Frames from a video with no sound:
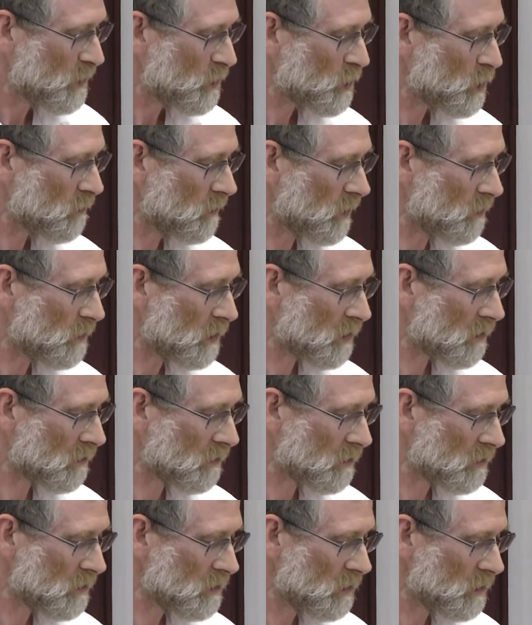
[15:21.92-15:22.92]
Shiva
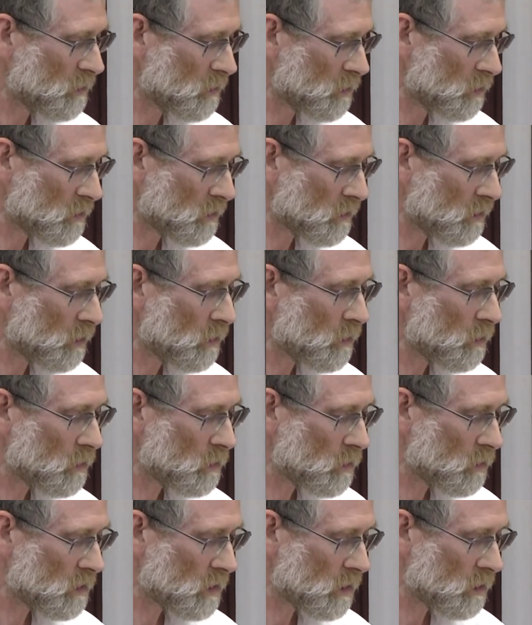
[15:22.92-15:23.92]
machzorin inun, lo
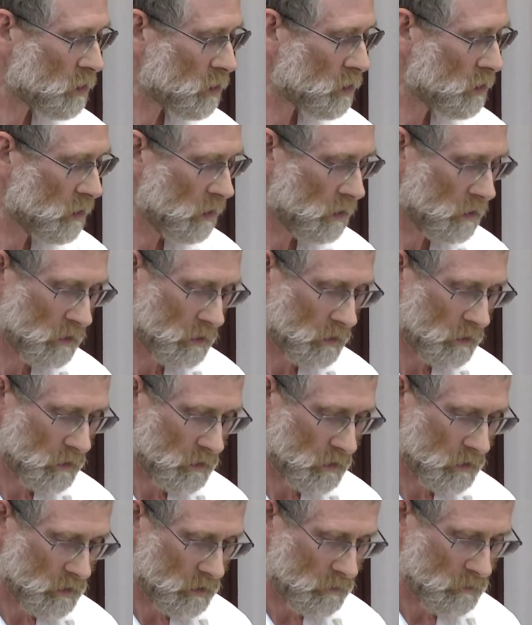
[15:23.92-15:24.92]
yutet shnin
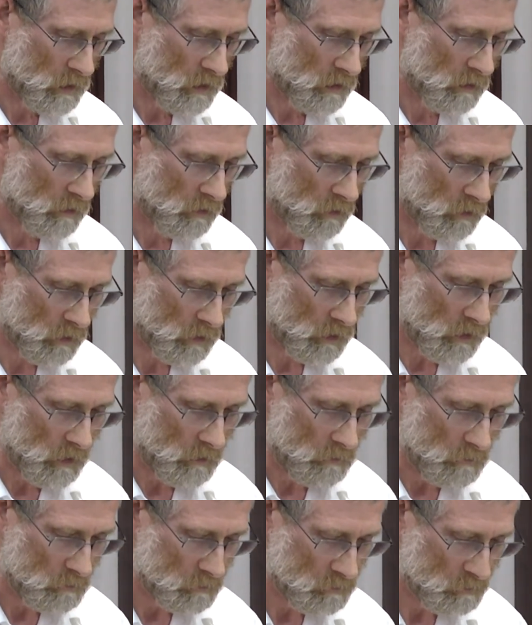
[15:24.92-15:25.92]
de machzora.
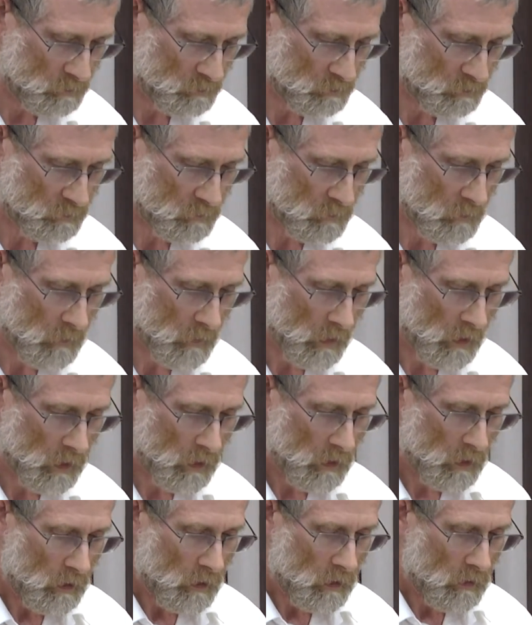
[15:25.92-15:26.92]

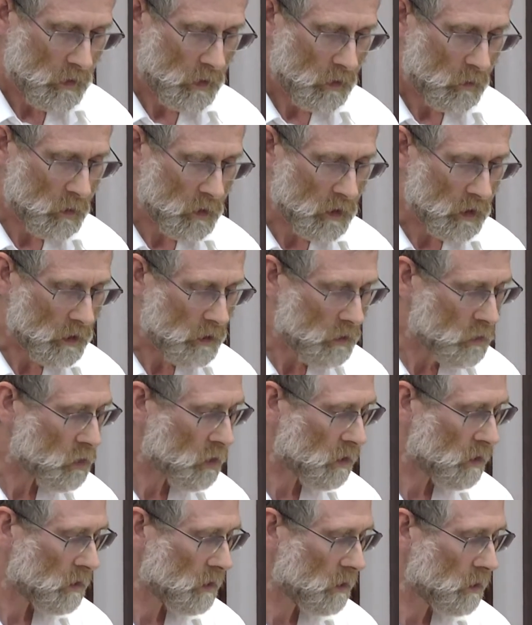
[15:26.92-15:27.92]
Now, what's
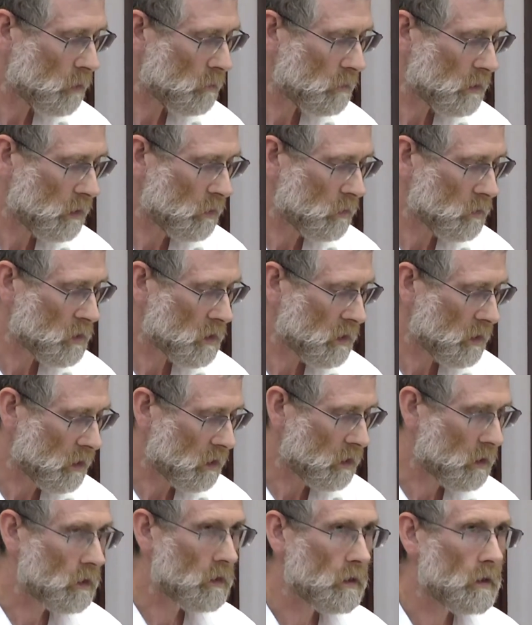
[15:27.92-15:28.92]
interesting about
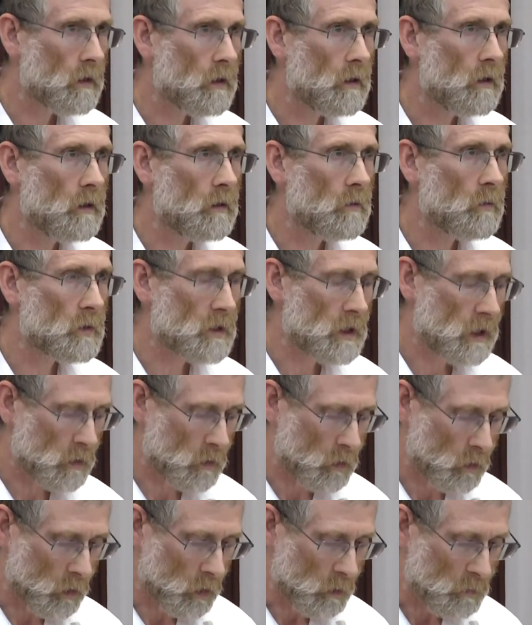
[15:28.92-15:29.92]
this, what I
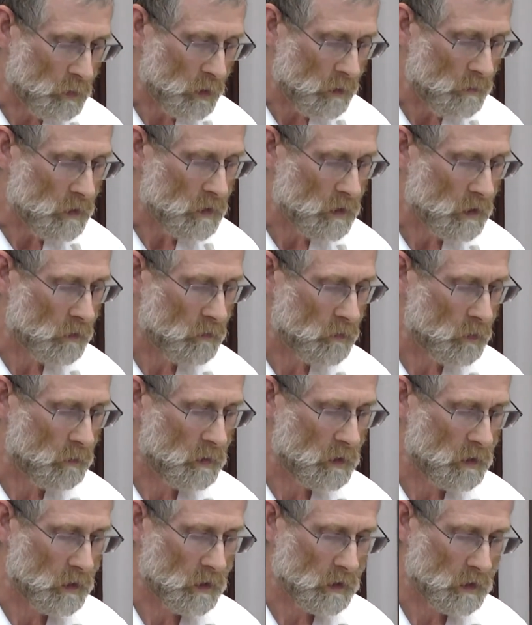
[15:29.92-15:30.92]
call a primitive
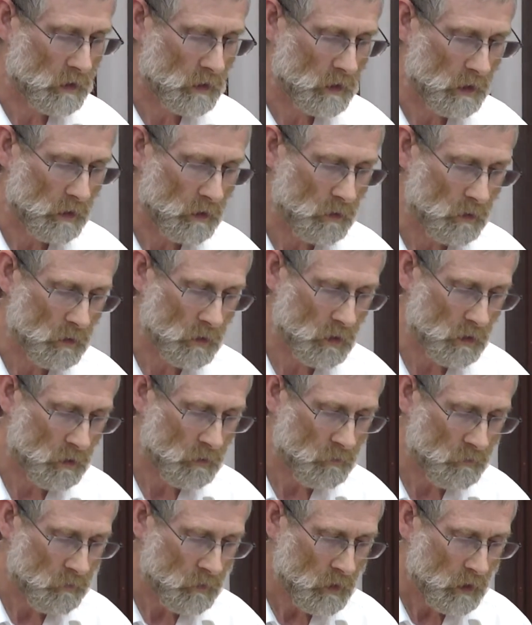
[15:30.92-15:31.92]
rabbinic
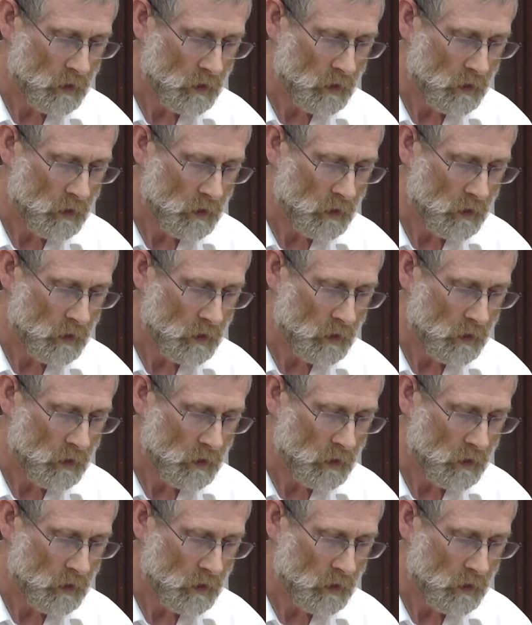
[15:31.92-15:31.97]
calendar,